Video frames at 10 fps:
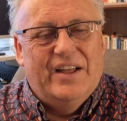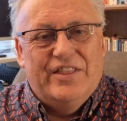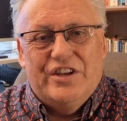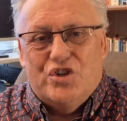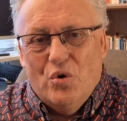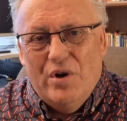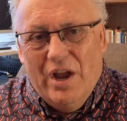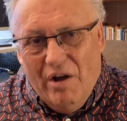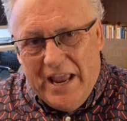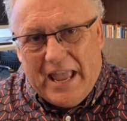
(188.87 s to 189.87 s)
the
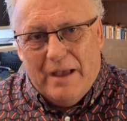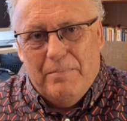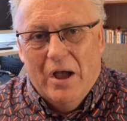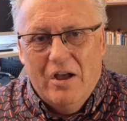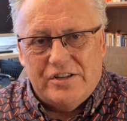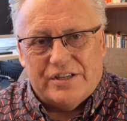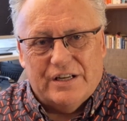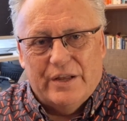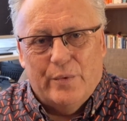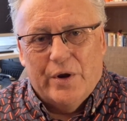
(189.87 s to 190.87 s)
joy I get
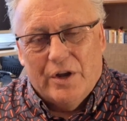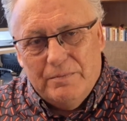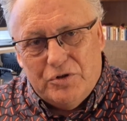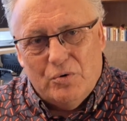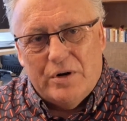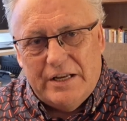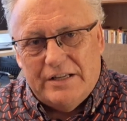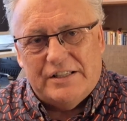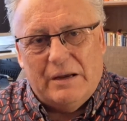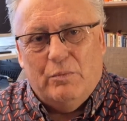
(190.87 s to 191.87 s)
personally when I'm talking
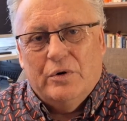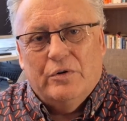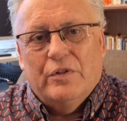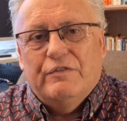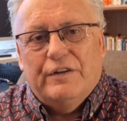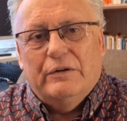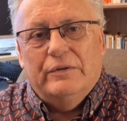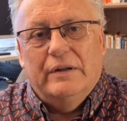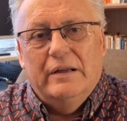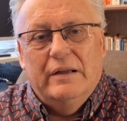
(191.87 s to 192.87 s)
to someone on the
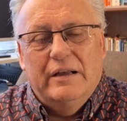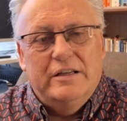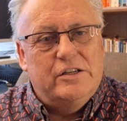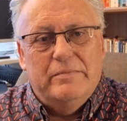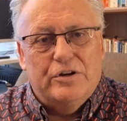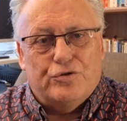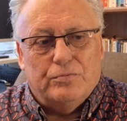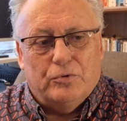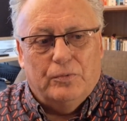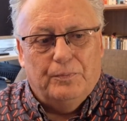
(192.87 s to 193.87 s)
phone is
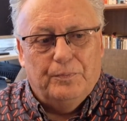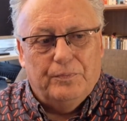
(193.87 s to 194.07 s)
immeasurable.